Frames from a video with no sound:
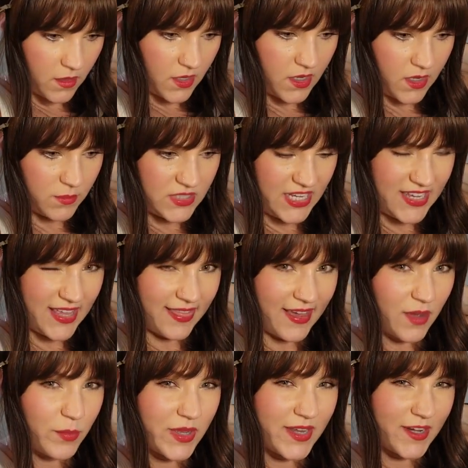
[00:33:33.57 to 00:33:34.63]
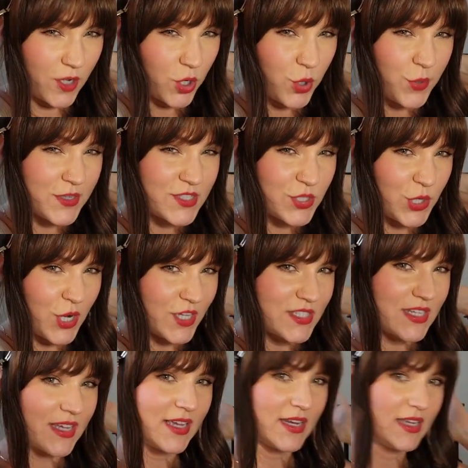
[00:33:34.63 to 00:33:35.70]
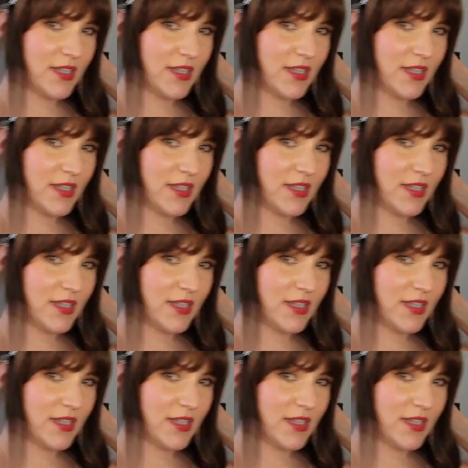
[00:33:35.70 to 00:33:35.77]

And I'm taking that pin and crisscrossing it